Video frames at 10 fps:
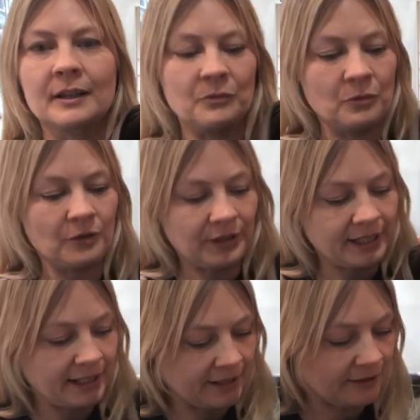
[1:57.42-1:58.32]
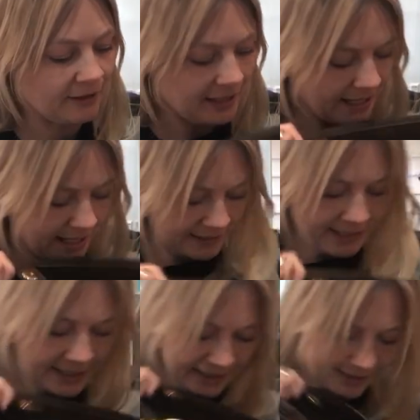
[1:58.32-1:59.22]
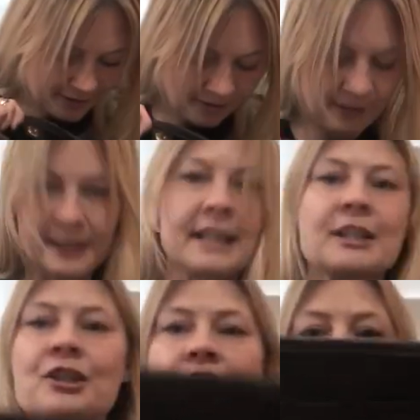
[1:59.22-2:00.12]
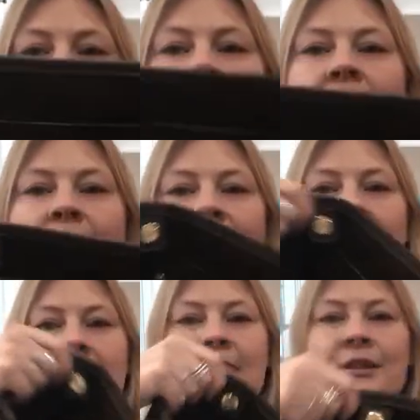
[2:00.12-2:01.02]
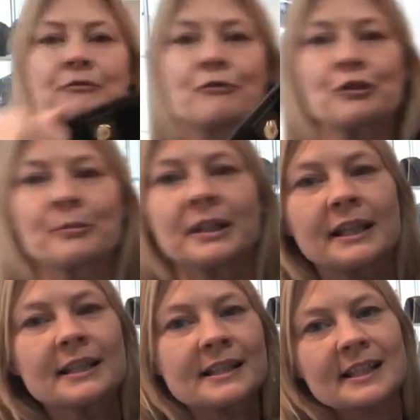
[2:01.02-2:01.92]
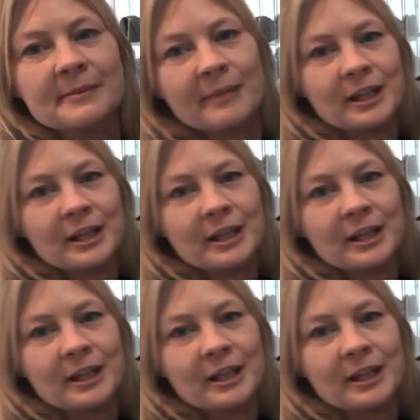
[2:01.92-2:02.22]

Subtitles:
and one here. And inside is just the biggest, roomiest,